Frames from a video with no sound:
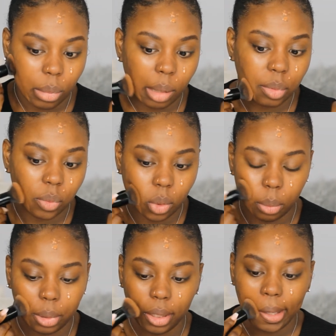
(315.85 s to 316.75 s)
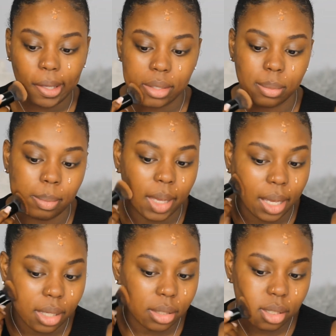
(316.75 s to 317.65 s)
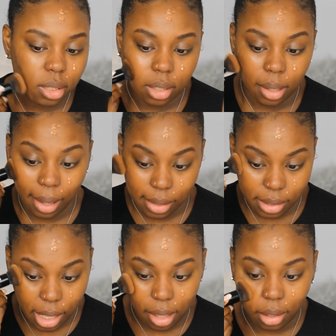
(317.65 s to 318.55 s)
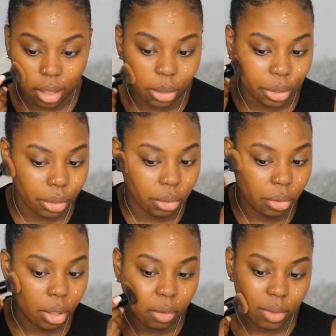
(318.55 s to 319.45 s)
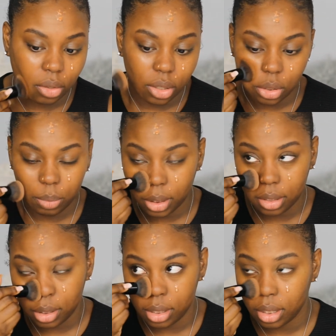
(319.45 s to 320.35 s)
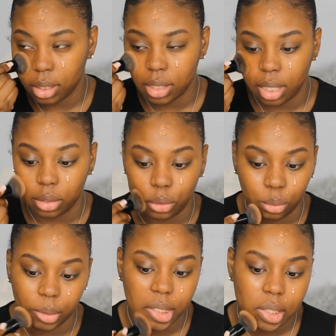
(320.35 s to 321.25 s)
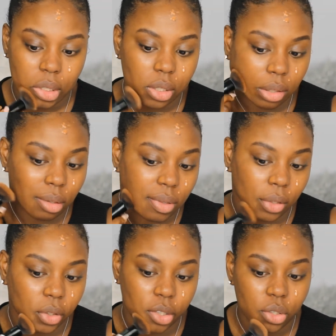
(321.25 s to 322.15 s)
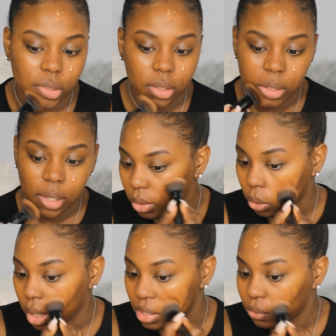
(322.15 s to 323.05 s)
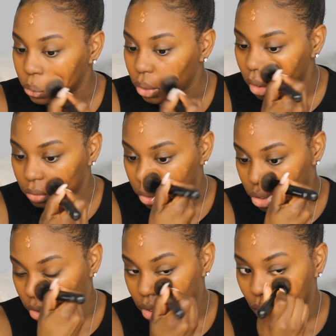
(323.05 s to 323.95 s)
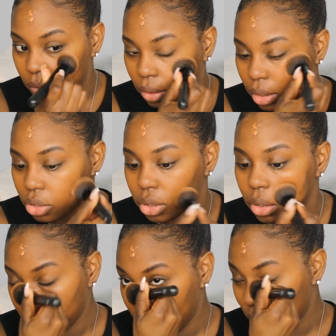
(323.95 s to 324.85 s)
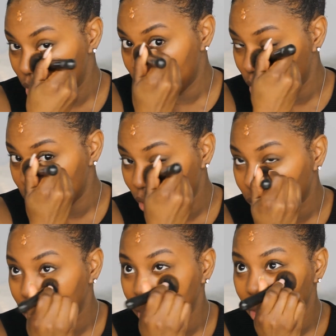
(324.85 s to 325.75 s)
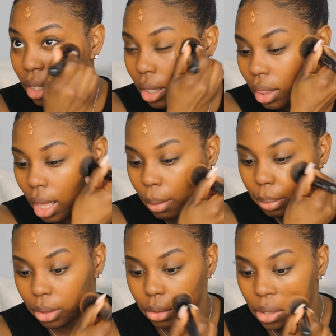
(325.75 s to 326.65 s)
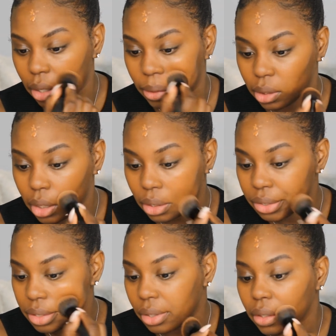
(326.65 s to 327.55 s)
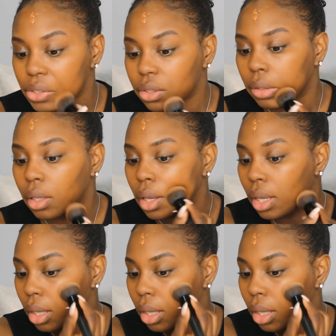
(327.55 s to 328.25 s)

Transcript: Probably won't be as matte as that LA Girl foundation because this is a luminous foundation, or as full coverage as that foundation, but definitely a lot better on color selection